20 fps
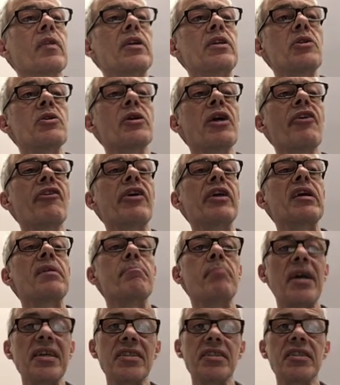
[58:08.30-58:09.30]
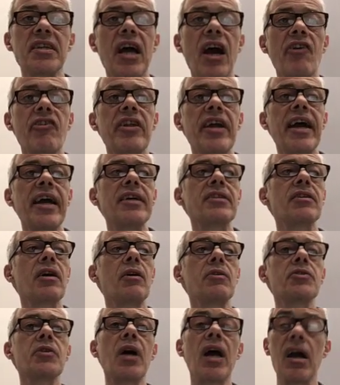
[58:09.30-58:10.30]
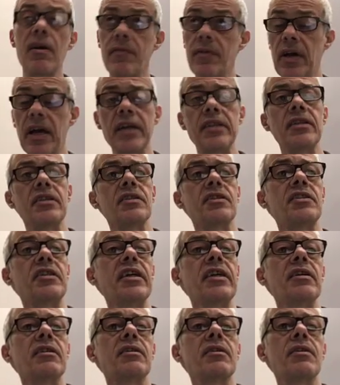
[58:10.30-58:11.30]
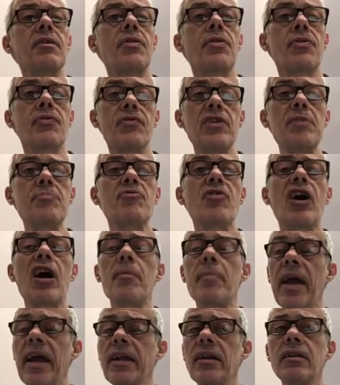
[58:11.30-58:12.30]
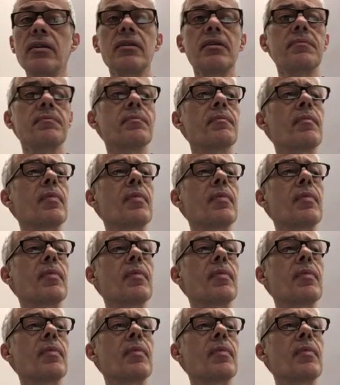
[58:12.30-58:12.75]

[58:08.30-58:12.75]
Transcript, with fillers: Eukaryotic messenger RNAs also have a distinct 3' end.